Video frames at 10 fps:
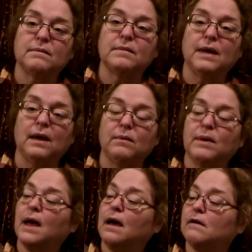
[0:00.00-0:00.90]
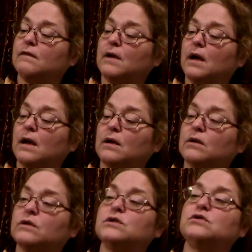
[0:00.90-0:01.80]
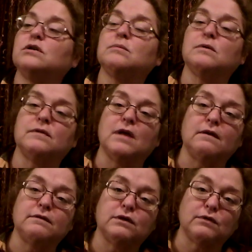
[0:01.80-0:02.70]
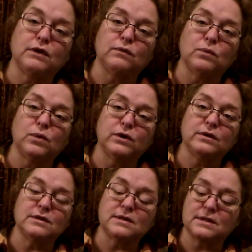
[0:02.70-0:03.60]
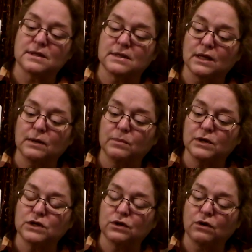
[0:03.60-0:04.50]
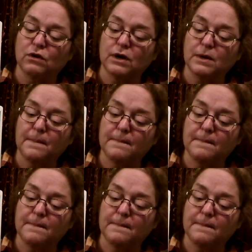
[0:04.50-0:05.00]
Okay, we have the Stream of Love, the Three of Water. This is the celebration card.